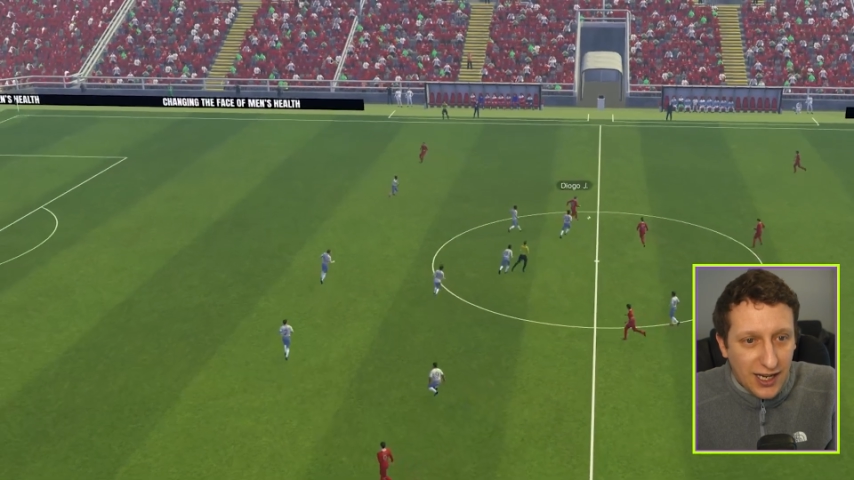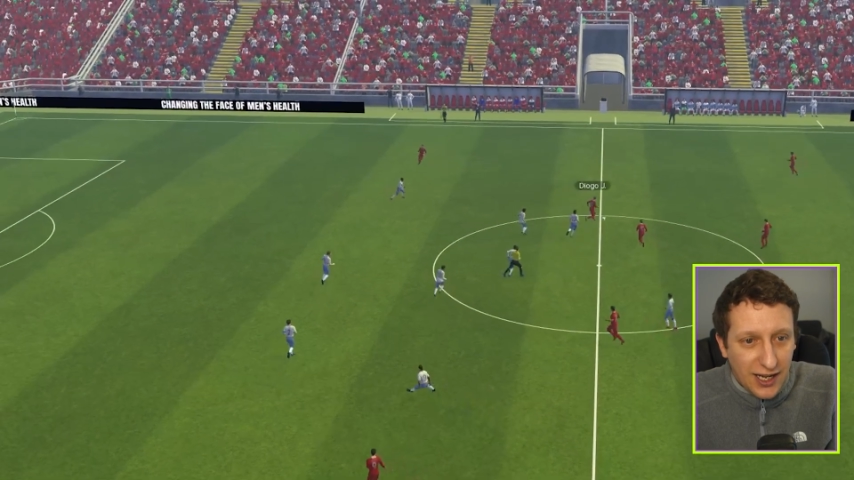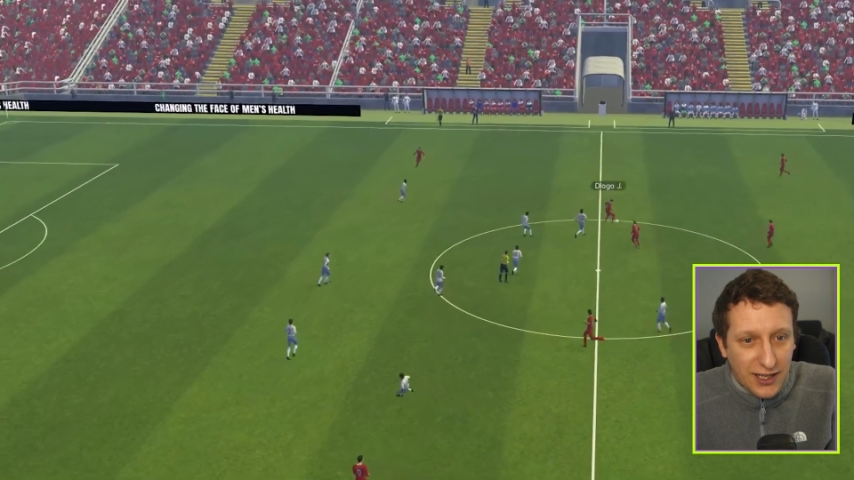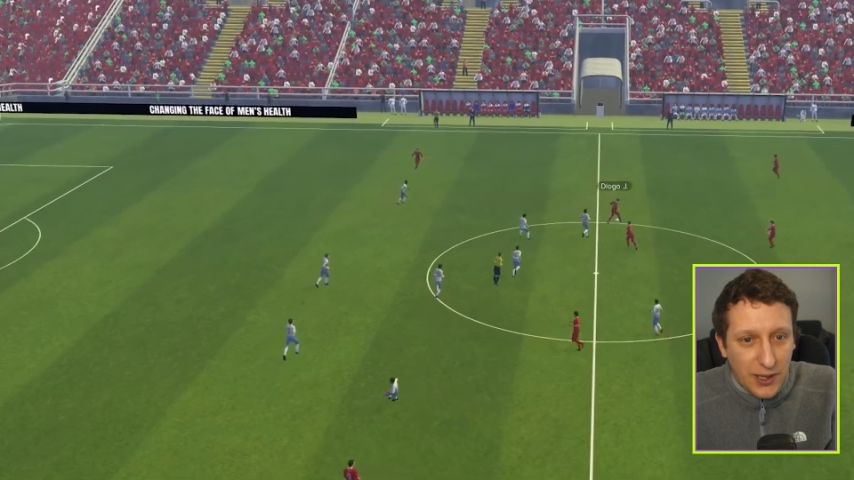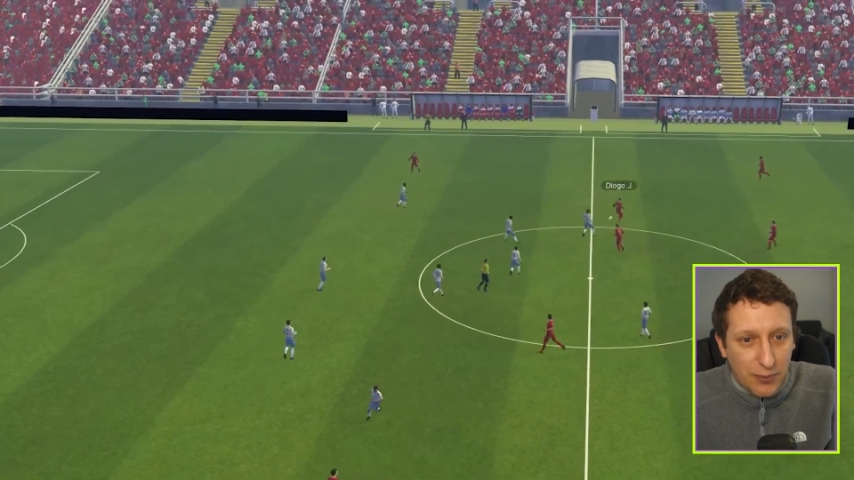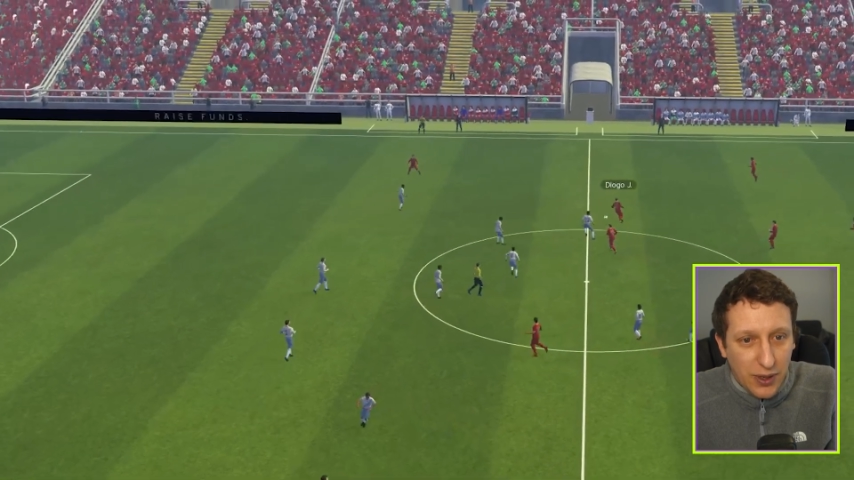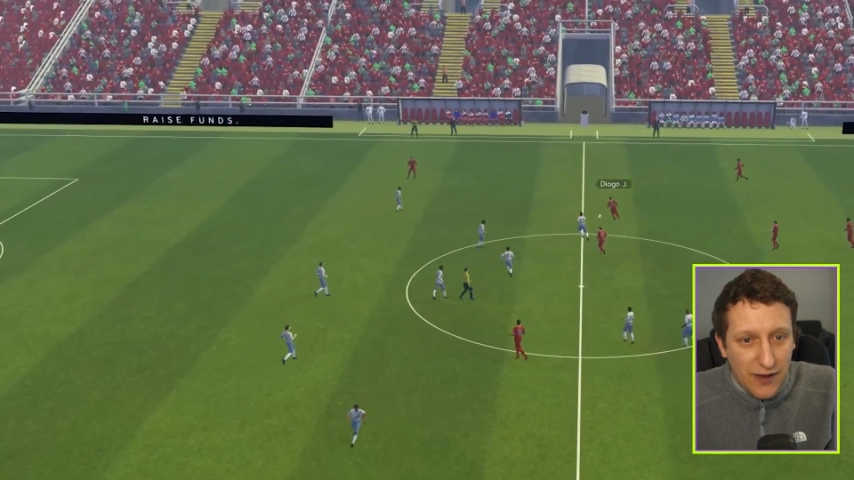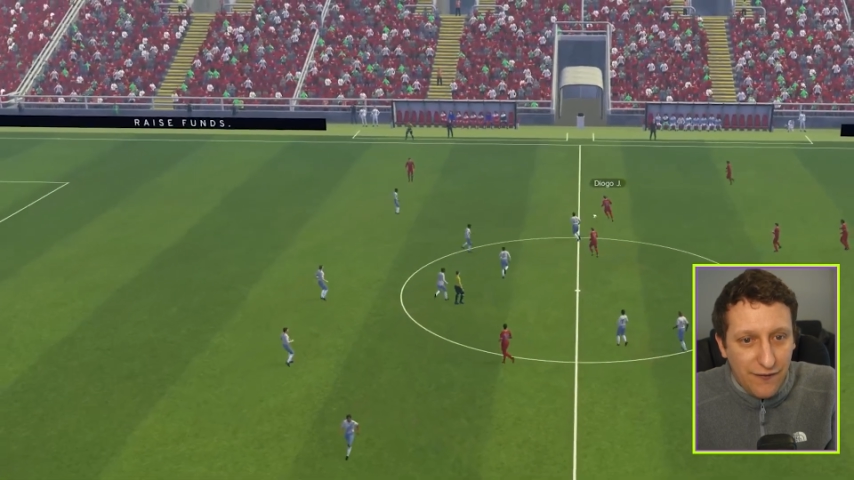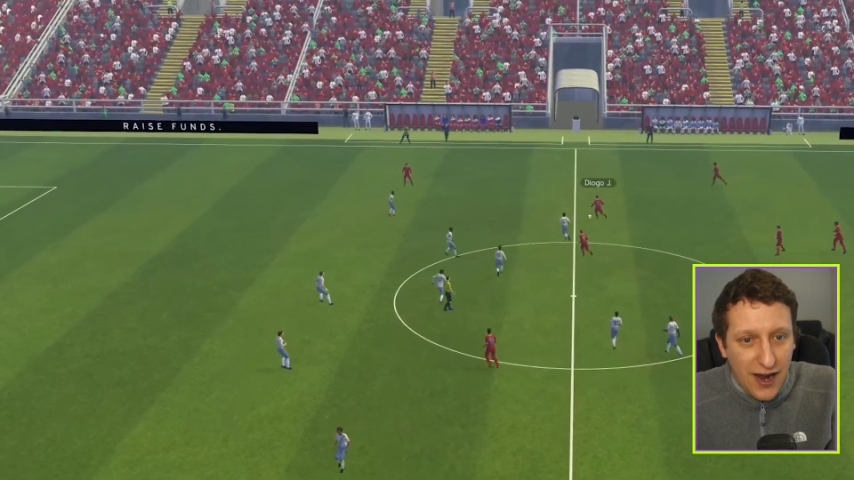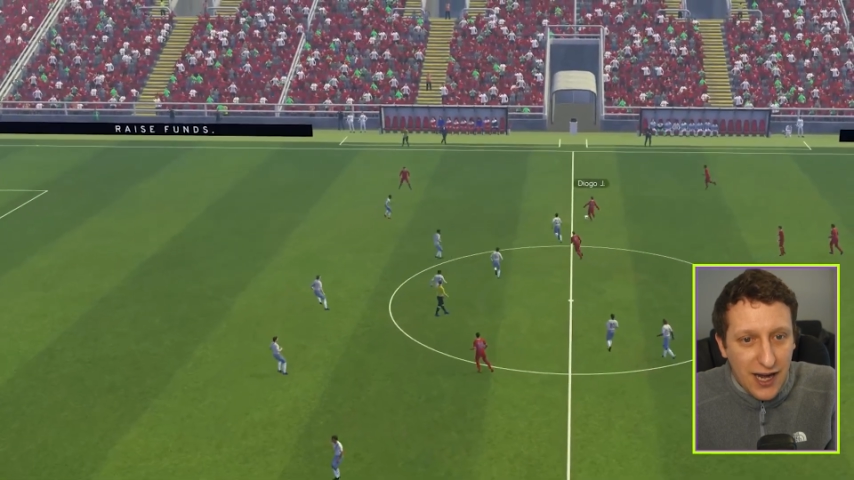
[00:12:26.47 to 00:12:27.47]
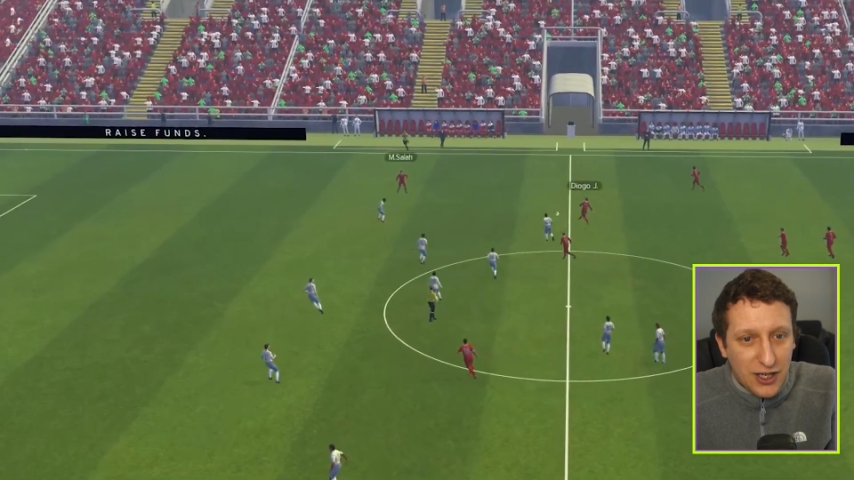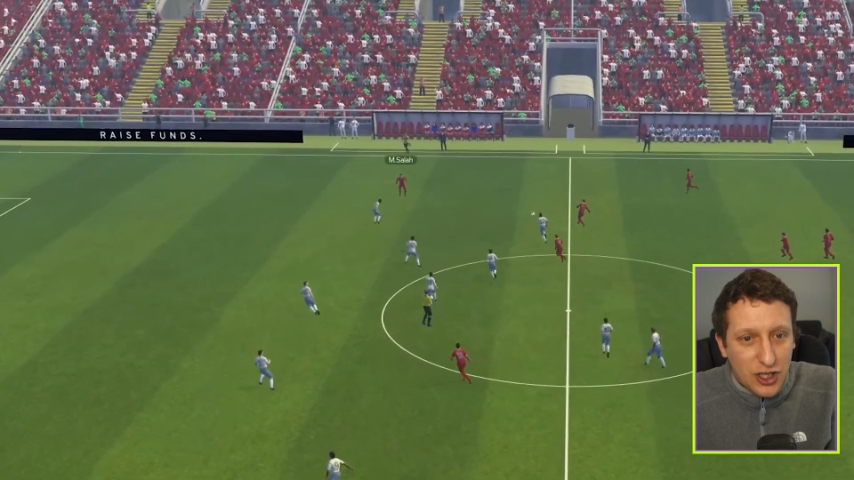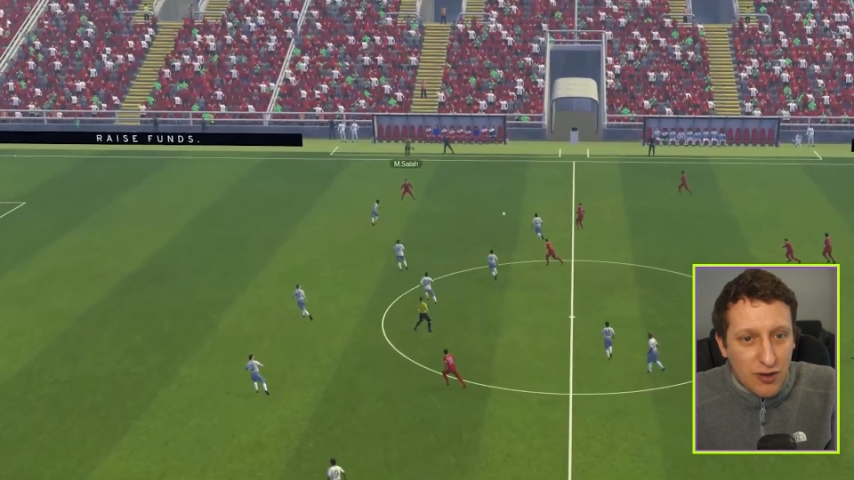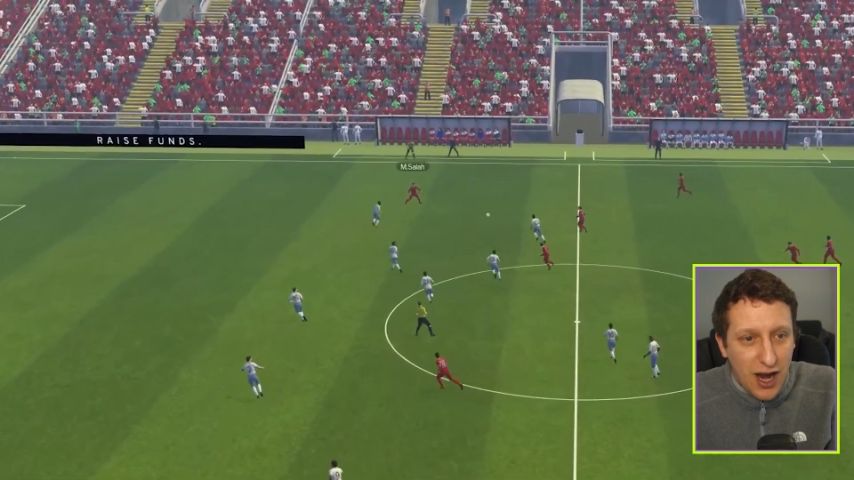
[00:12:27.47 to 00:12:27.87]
linking play, finding